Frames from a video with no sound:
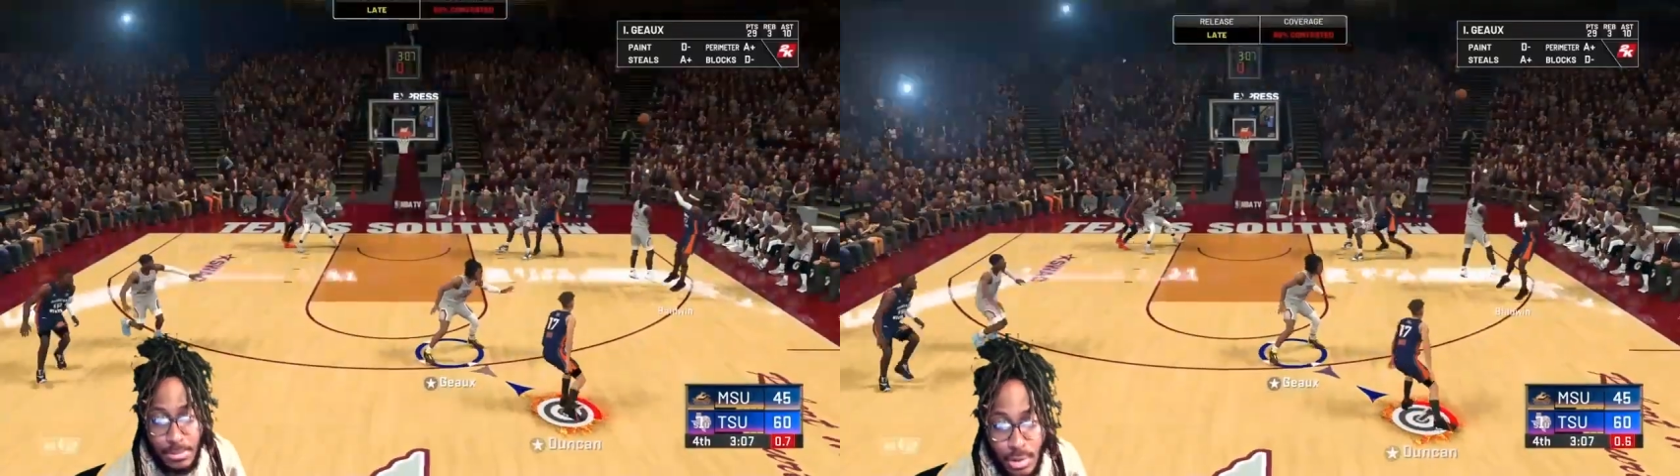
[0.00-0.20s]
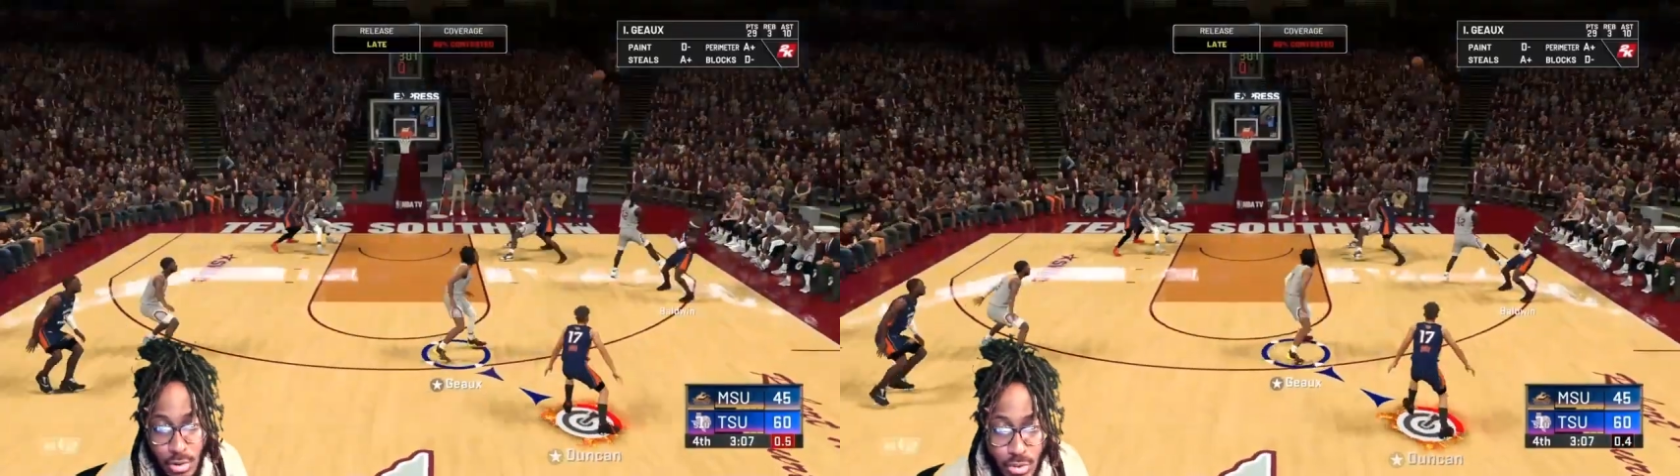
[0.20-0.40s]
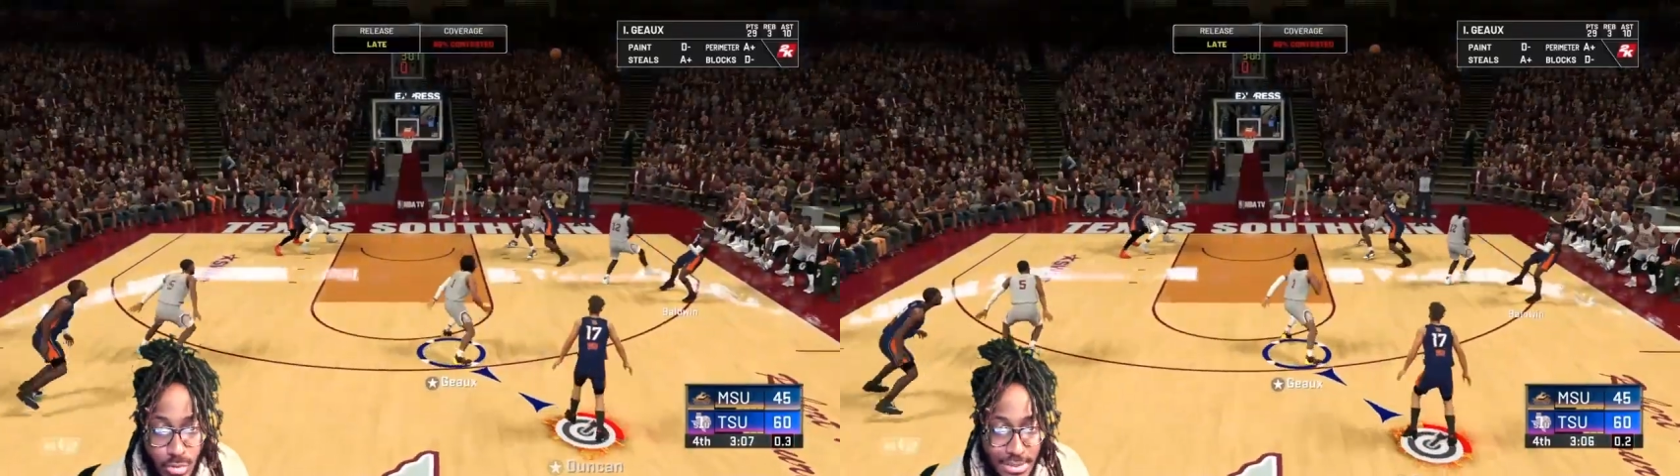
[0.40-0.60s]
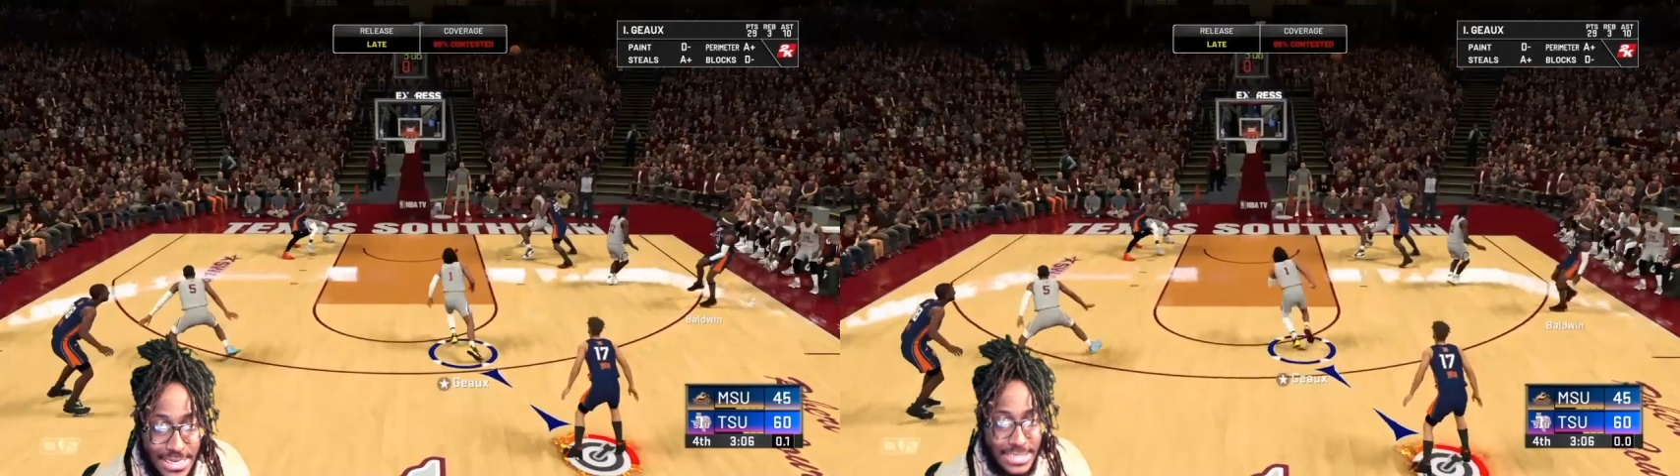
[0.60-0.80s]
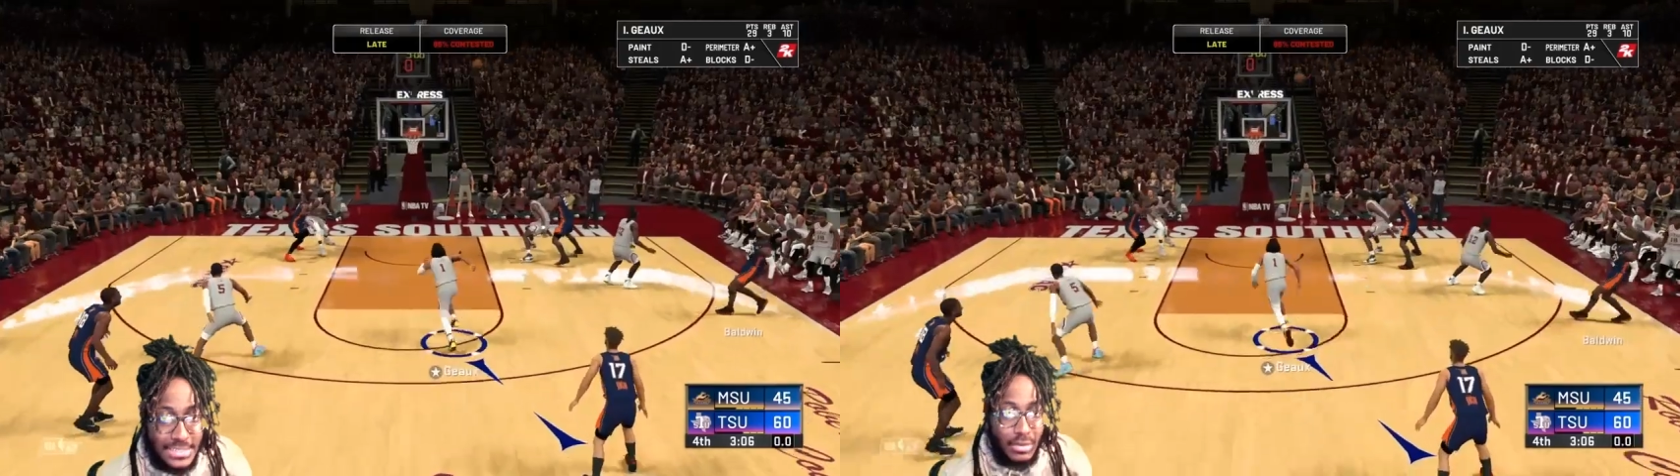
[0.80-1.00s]
a nice little
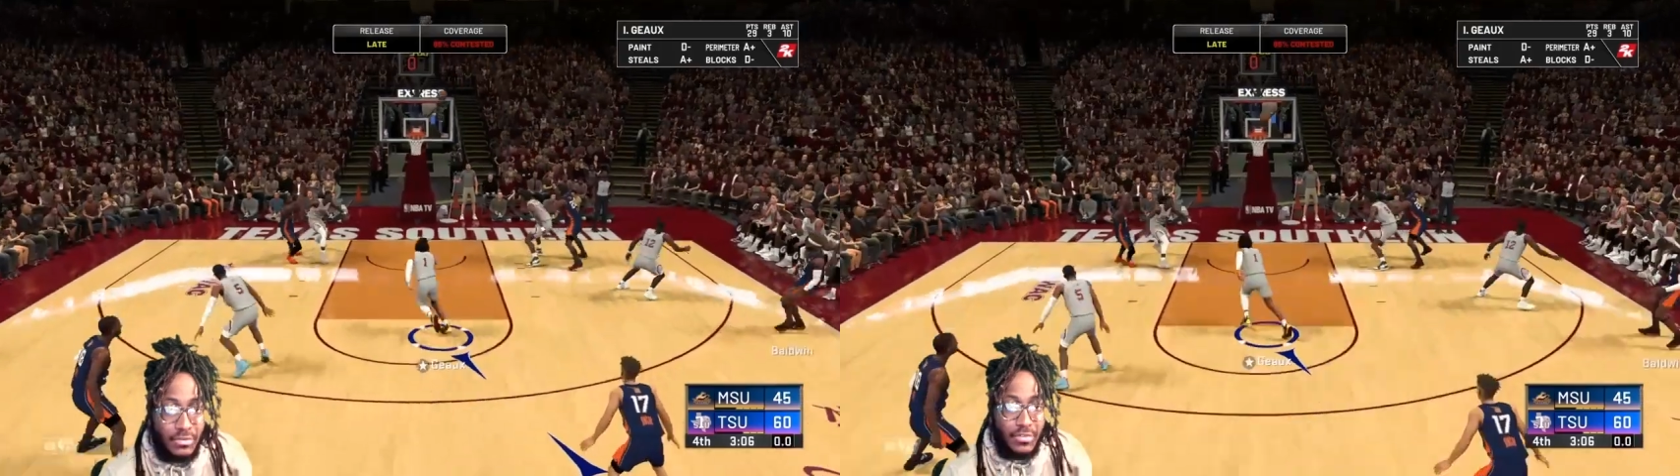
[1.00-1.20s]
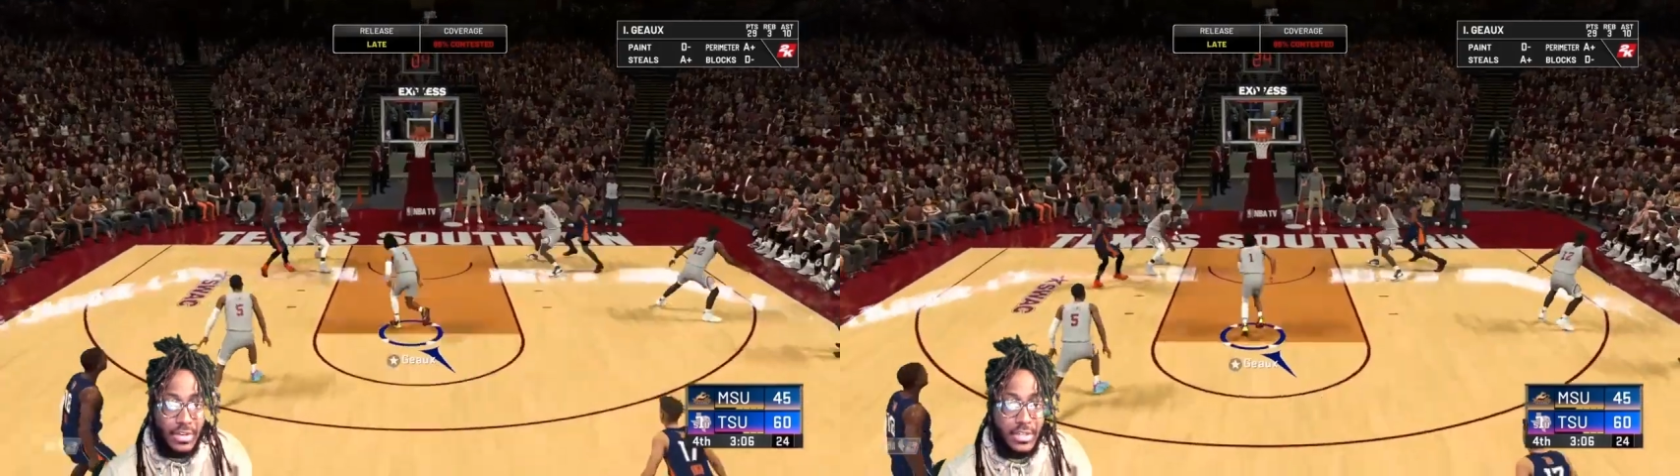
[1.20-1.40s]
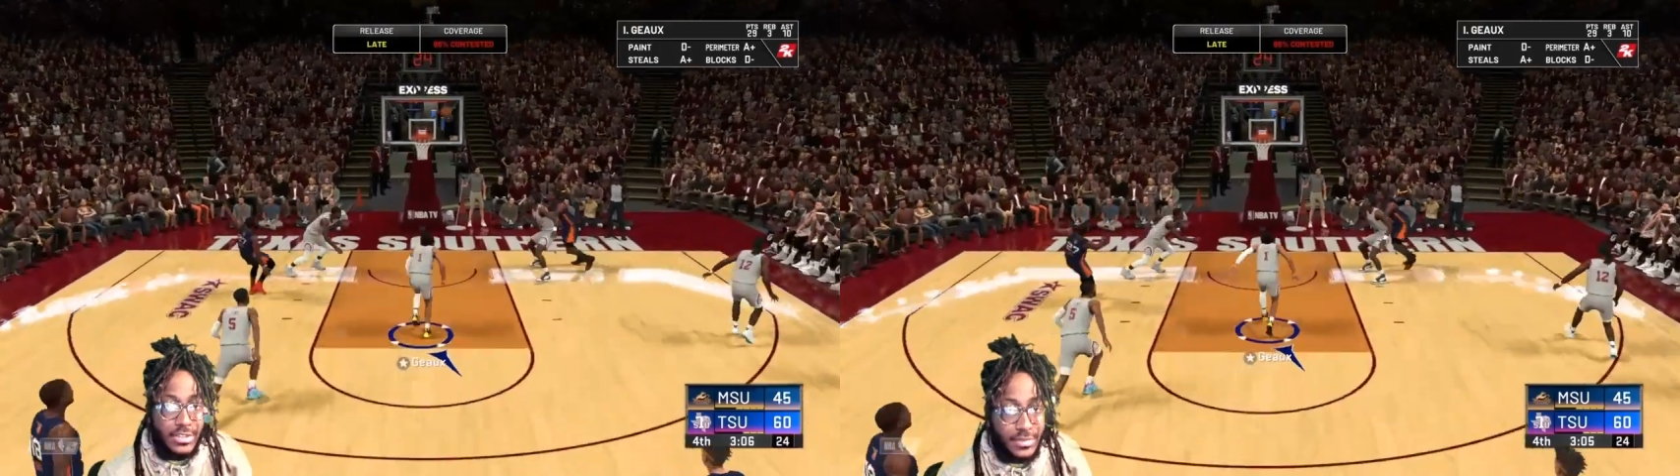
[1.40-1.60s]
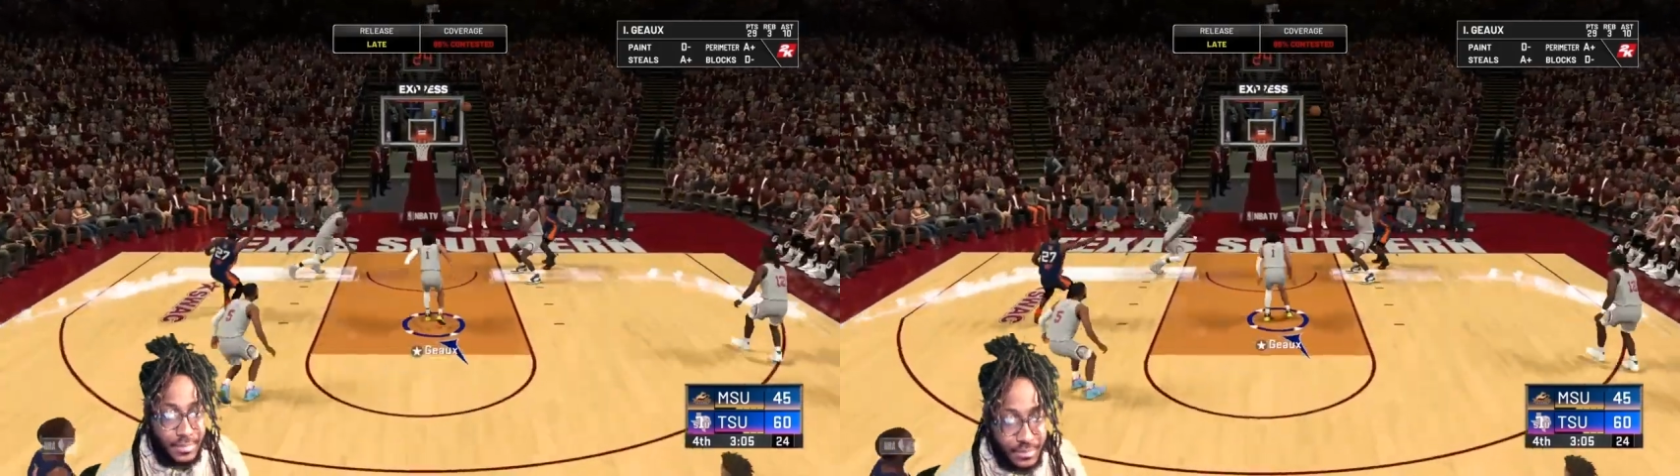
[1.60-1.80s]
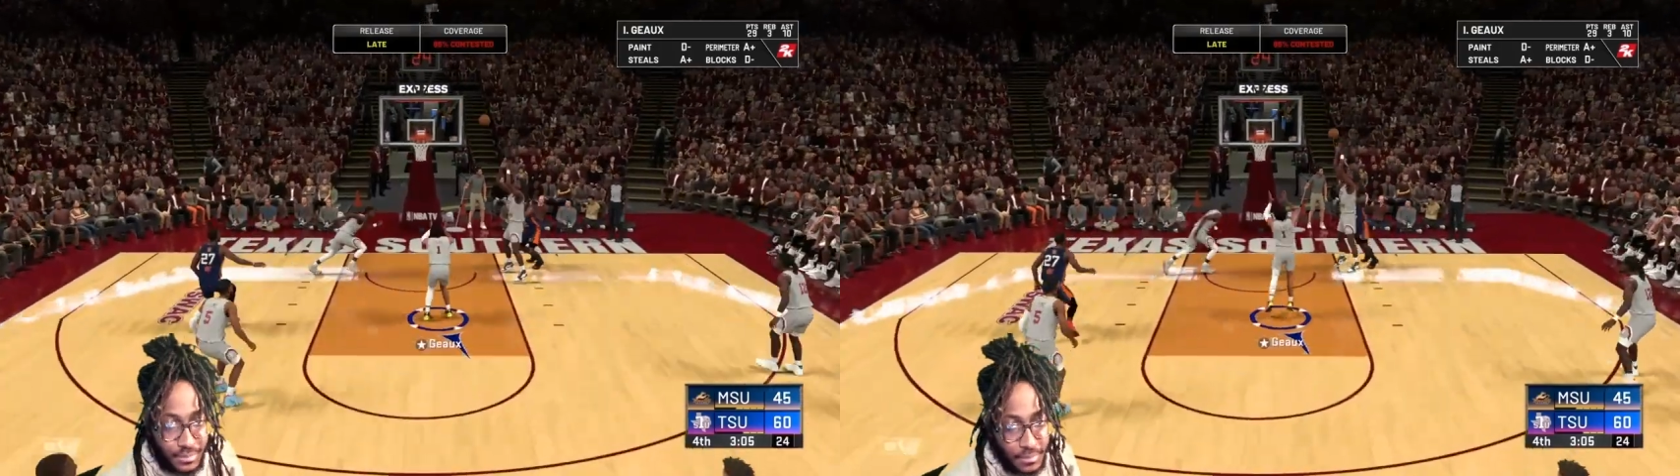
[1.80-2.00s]
finish.
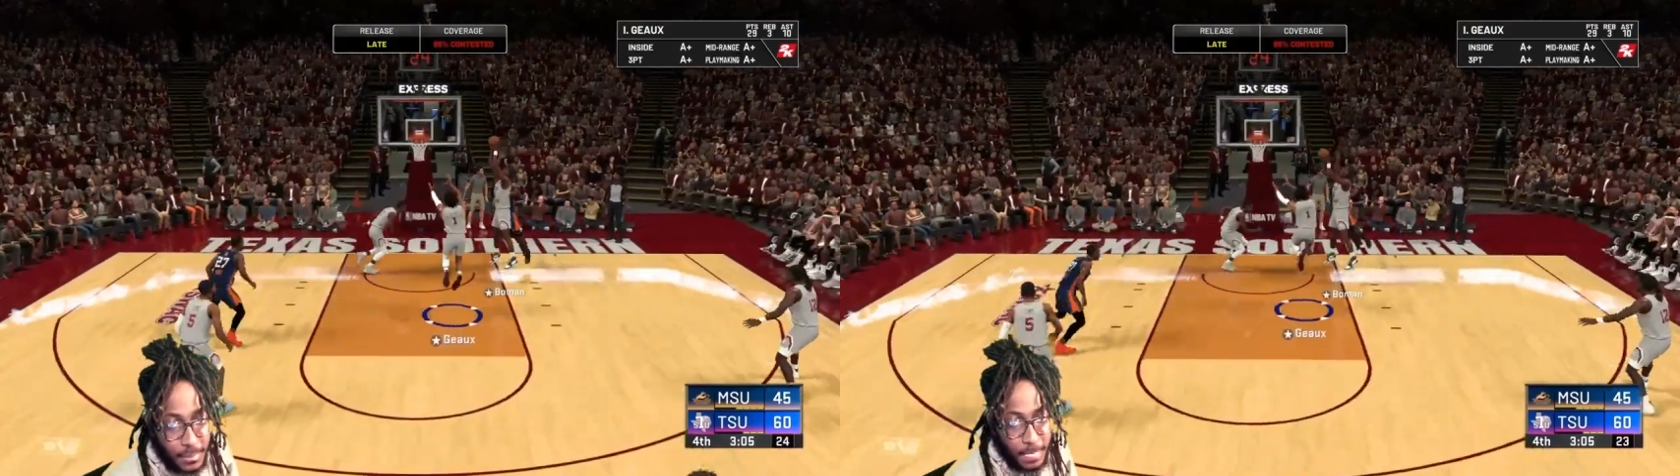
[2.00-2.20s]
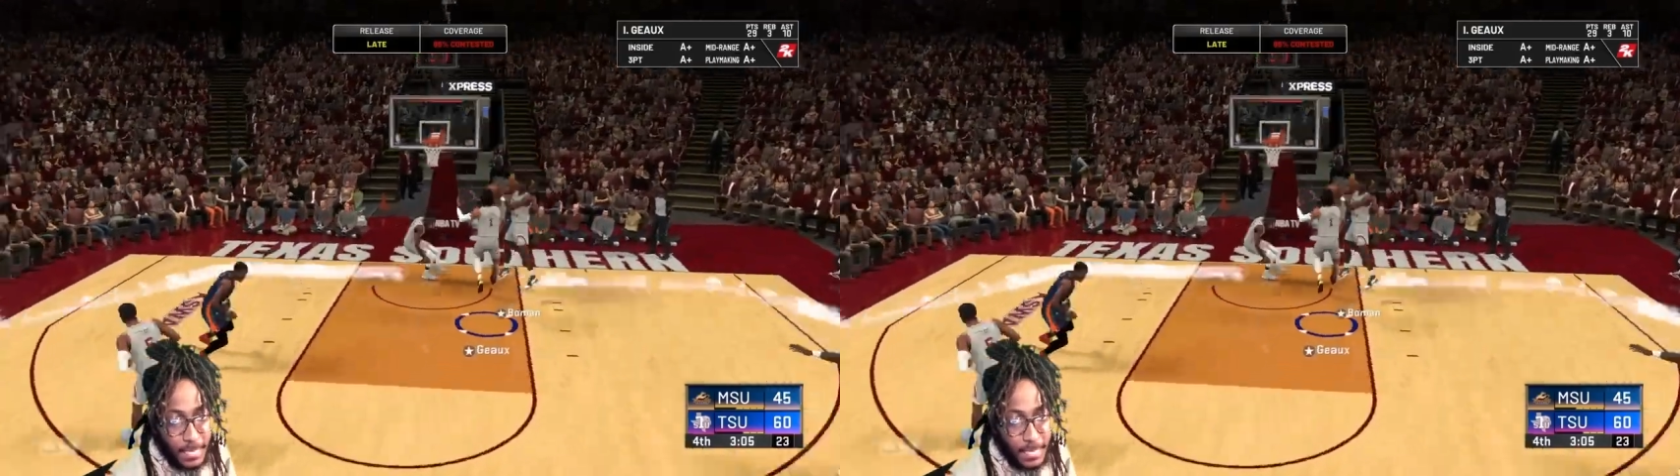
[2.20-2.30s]
Debo got the